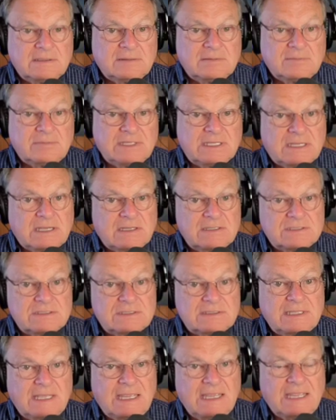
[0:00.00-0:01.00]

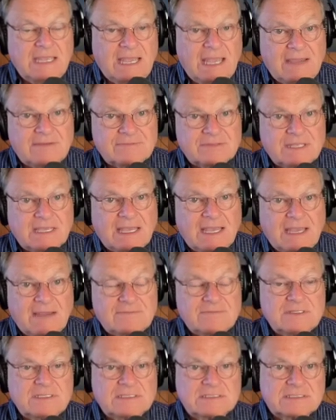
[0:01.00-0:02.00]
because they have to
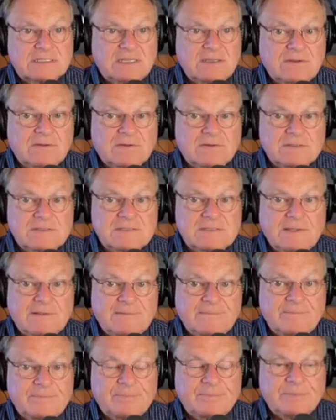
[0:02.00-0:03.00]
have the skills
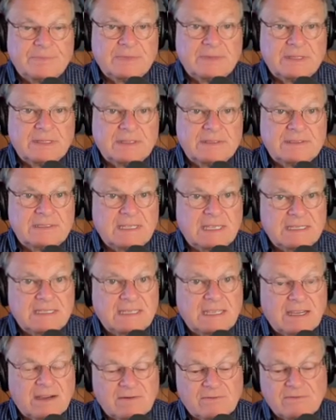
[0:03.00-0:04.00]
to take
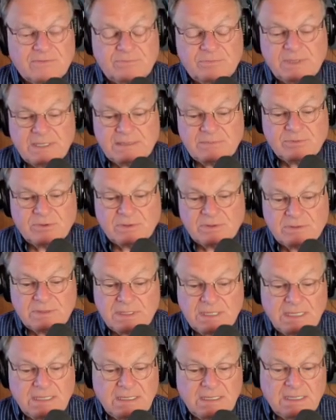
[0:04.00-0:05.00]
care of people.
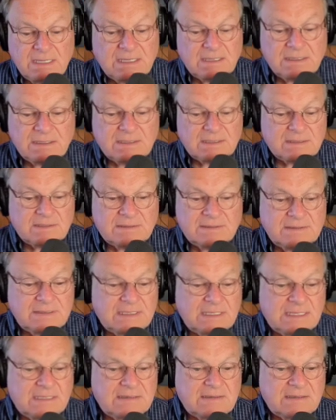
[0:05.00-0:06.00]

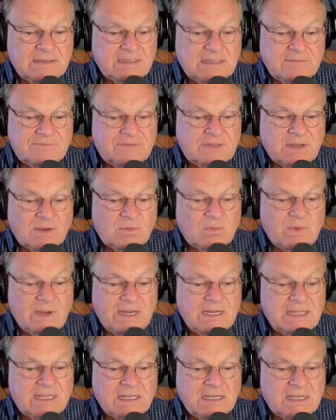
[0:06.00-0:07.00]
And if they're
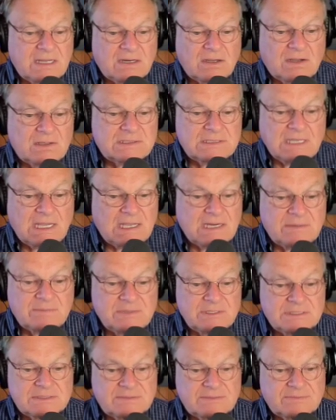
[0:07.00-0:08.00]
waiting on
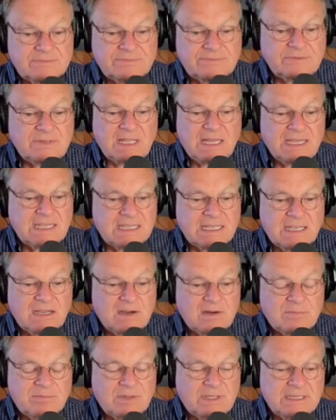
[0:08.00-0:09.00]
autonomous flying
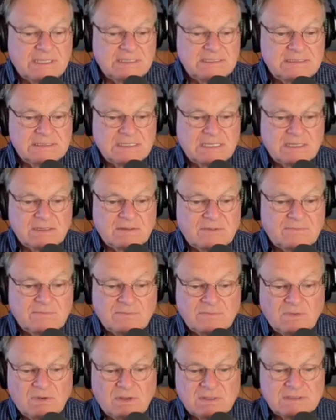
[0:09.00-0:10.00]
airplanes and
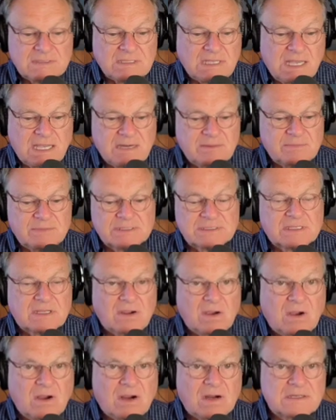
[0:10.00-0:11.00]
autonomous
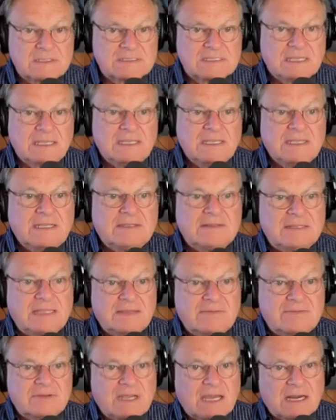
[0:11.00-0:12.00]
cars,
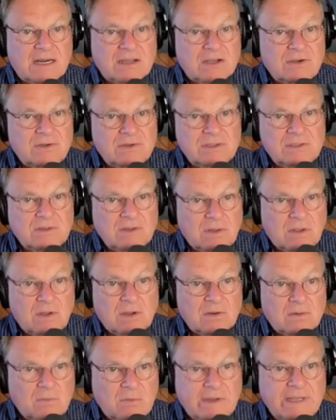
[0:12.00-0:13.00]
they've got a good
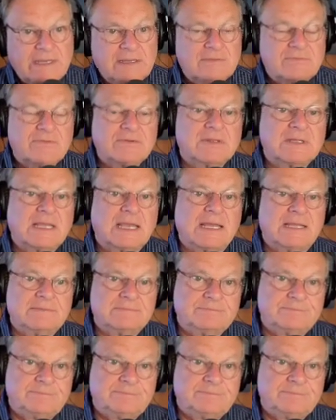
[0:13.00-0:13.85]
long wait for that.